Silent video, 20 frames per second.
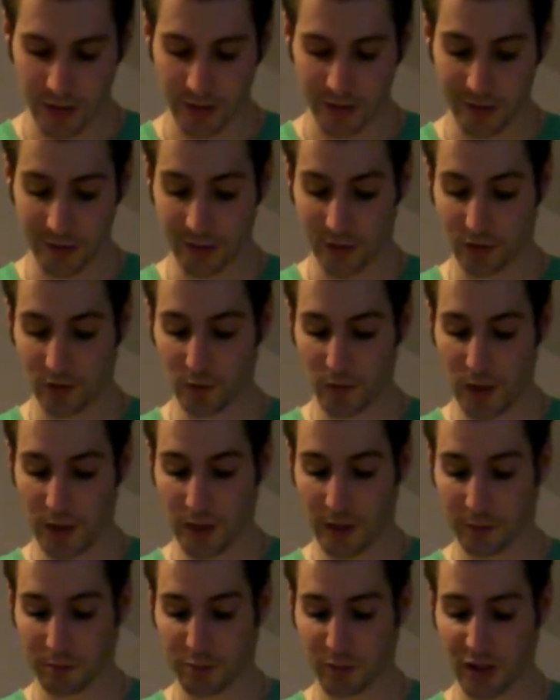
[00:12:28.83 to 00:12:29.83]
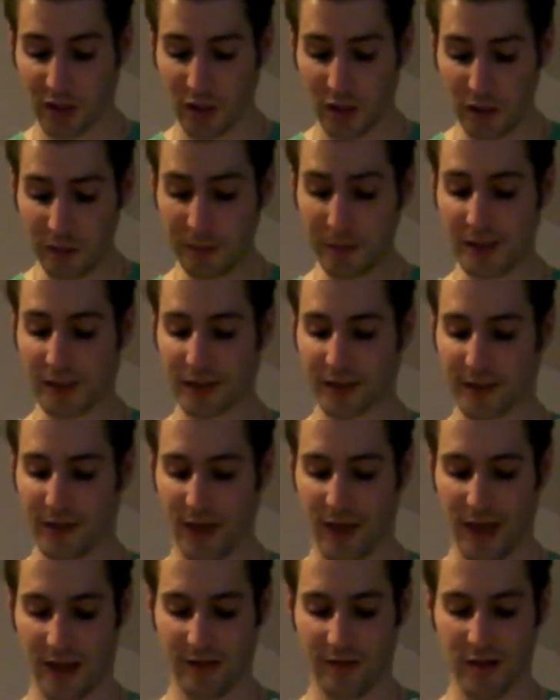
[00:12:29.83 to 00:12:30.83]
swear, promise to
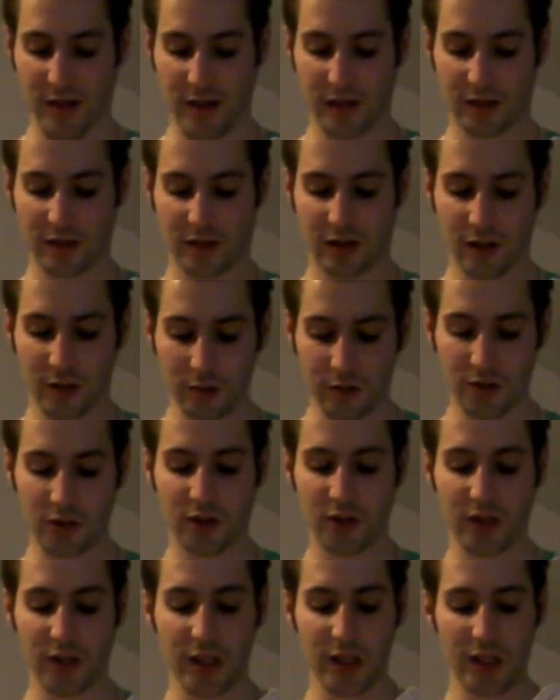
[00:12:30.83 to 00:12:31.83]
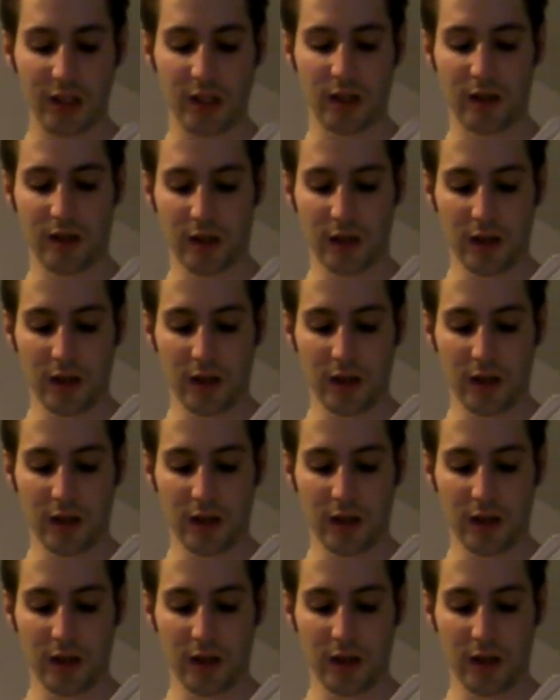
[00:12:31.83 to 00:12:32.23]
her that so she